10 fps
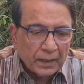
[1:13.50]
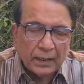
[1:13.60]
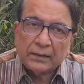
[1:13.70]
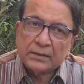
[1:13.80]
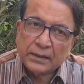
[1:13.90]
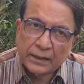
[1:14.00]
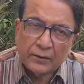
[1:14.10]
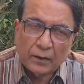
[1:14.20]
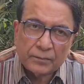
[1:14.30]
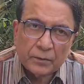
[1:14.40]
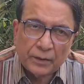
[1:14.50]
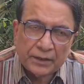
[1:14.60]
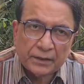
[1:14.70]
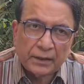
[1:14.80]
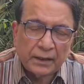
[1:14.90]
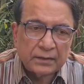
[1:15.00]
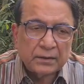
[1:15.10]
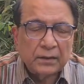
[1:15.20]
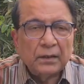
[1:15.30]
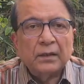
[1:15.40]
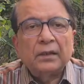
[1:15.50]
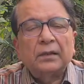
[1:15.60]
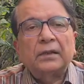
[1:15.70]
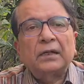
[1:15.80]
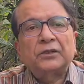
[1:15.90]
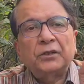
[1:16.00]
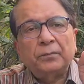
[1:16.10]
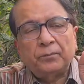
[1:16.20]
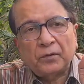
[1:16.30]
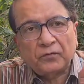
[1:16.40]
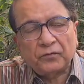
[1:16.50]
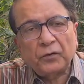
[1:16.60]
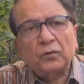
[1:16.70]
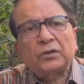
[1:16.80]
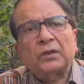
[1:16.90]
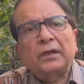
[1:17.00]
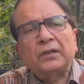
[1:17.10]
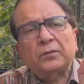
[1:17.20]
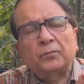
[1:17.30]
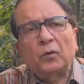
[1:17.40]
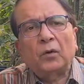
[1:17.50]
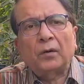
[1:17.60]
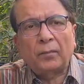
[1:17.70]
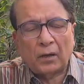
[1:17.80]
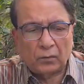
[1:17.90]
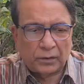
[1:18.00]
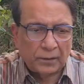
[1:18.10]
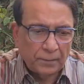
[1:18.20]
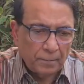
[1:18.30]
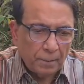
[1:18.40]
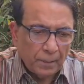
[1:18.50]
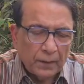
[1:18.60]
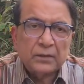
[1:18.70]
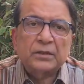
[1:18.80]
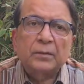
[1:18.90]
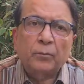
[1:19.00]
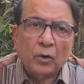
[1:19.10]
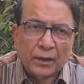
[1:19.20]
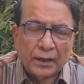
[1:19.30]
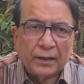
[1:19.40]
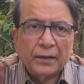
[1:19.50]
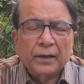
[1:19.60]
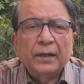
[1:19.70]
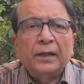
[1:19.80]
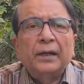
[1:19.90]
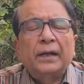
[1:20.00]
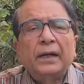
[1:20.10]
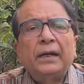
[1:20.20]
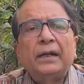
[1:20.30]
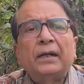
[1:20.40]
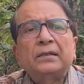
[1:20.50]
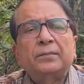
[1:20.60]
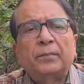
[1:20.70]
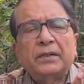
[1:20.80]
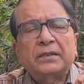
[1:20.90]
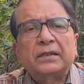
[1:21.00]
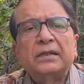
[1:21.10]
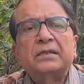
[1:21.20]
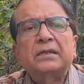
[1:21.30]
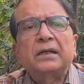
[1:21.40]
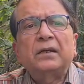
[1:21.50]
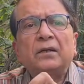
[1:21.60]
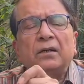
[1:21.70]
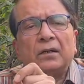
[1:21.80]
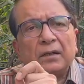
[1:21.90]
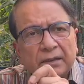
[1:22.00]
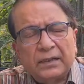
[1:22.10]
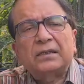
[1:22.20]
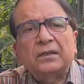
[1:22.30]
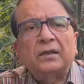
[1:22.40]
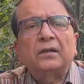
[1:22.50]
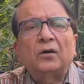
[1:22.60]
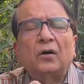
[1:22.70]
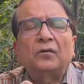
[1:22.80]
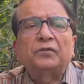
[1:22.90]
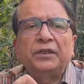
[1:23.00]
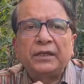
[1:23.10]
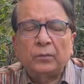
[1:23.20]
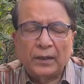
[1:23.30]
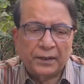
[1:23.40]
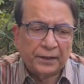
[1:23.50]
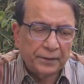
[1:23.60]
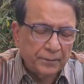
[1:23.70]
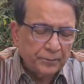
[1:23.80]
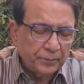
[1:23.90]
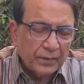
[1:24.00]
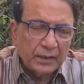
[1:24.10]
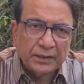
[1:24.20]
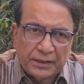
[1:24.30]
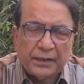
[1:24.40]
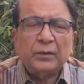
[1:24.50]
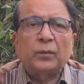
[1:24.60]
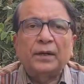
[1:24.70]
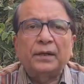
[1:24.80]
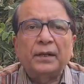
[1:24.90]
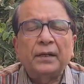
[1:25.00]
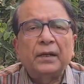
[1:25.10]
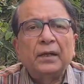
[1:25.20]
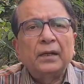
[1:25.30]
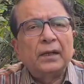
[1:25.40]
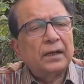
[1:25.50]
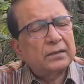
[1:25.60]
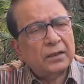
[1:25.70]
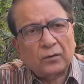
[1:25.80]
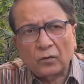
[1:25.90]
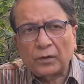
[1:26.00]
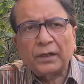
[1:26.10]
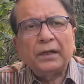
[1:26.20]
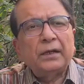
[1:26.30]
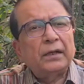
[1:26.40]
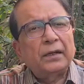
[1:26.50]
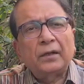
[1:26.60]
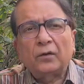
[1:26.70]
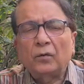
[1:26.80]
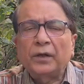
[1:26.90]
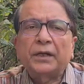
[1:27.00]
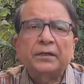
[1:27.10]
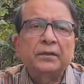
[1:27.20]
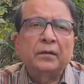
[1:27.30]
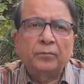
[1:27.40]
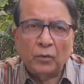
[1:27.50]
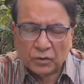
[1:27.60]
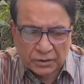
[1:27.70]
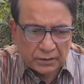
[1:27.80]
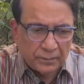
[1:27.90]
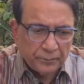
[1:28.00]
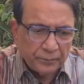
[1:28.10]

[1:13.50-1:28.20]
And the second observation is that she profusely spoke about supporting India's presidency this year of G20. G20 is a routine and a rotational post.